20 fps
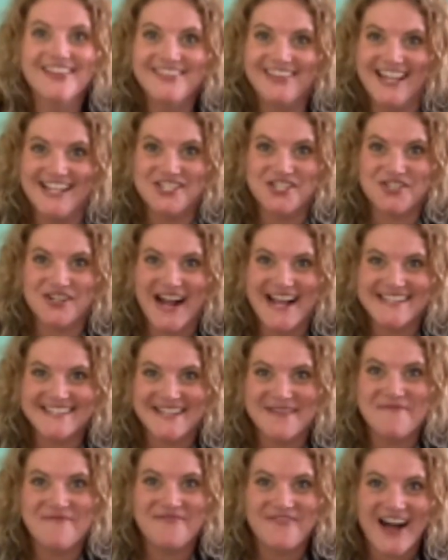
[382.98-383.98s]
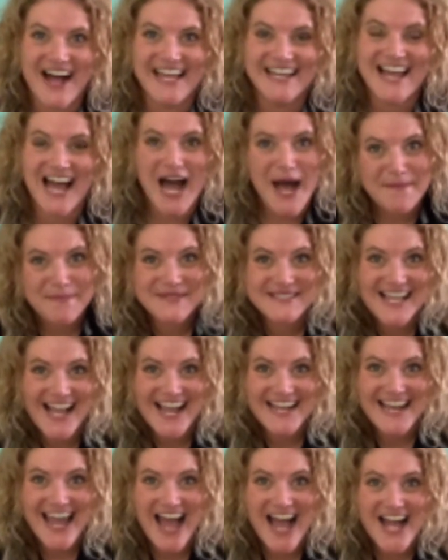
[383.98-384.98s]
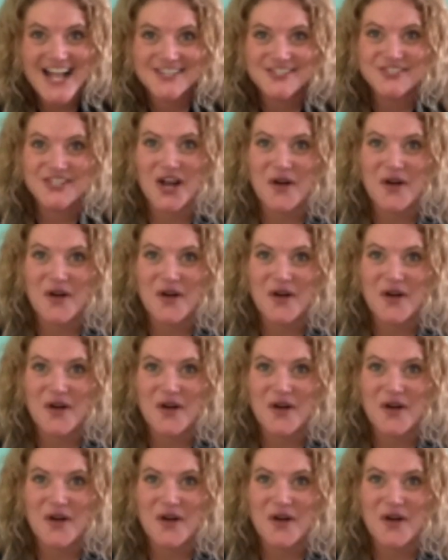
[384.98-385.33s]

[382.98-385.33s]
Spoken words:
Let's try some fun upside downs.